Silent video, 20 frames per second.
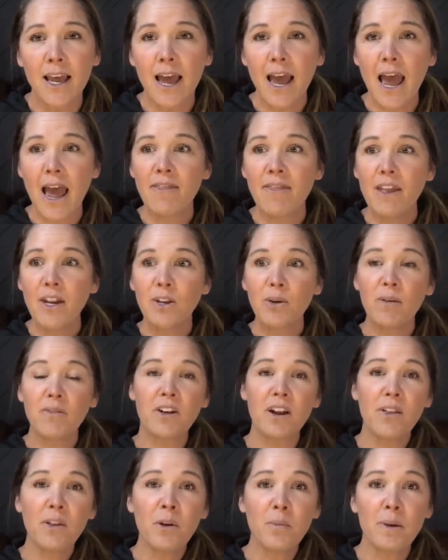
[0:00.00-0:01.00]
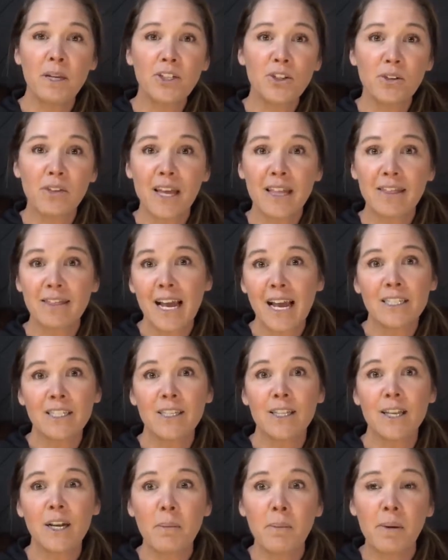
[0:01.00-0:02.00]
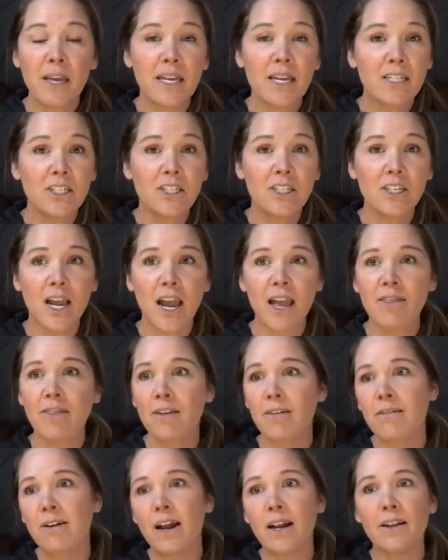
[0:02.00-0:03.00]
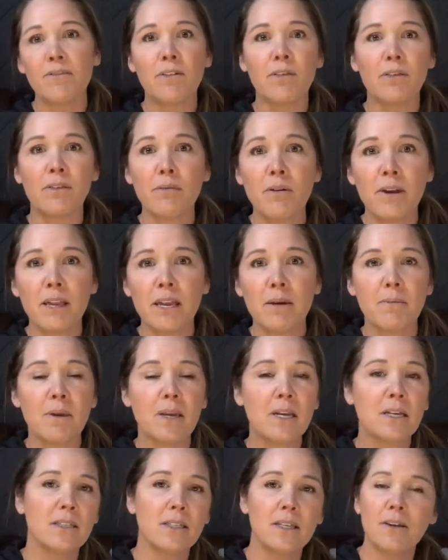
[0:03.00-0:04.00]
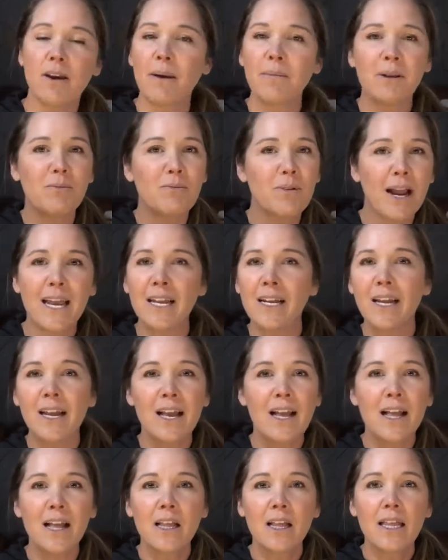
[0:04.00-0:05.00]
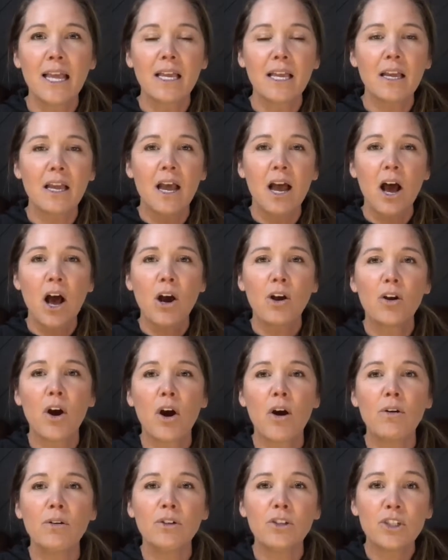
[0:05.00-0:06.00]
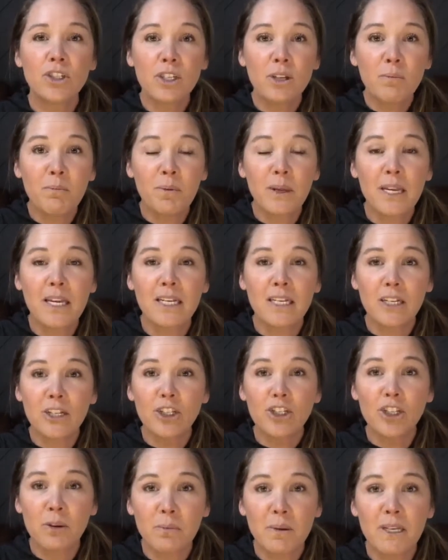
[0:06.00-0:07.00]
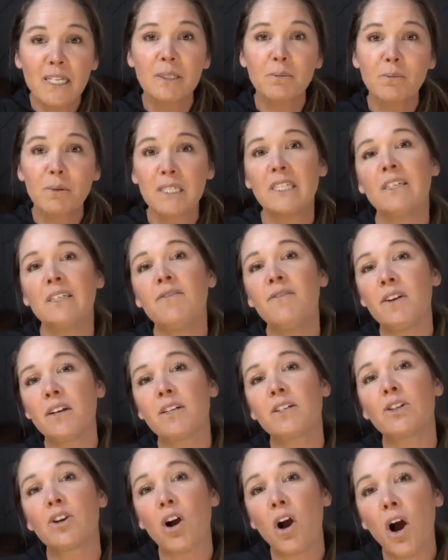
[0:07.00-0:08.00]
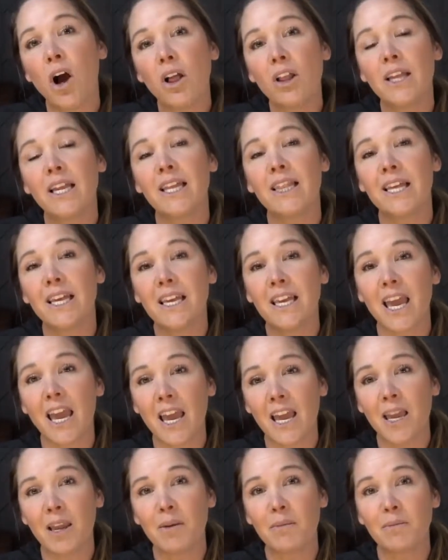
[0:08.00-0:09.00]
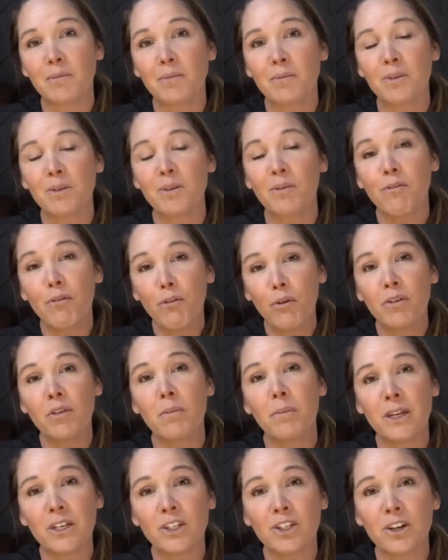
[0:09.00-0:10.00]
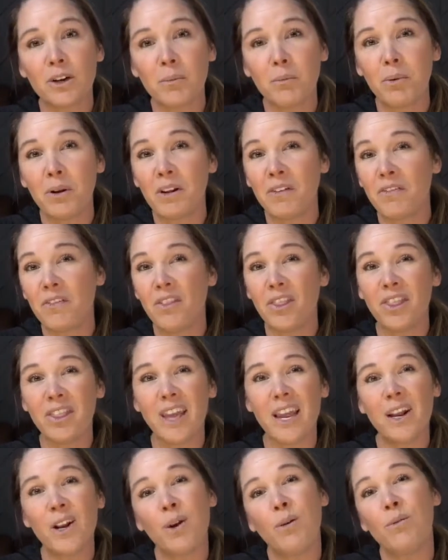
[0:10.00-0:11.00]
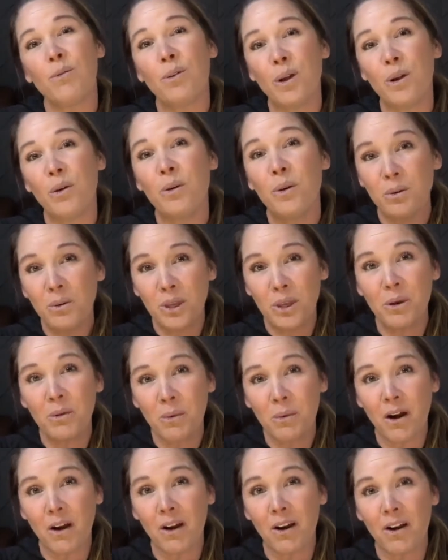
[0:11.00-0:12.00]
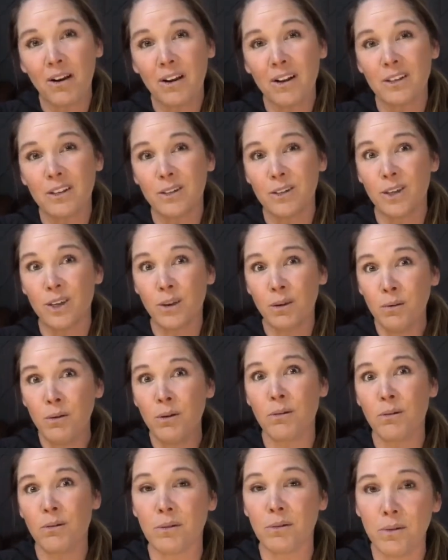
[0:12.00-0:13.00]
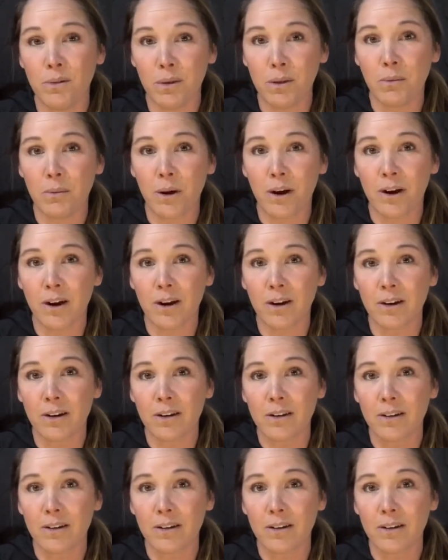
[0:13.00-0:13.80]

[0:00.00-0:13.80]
And then you have another pitcher that's their pitch and they're not even throwing it because right? Like a coach should be specific to calling the game for the pitcher. But if they don't know who you are, because you don't know who you are,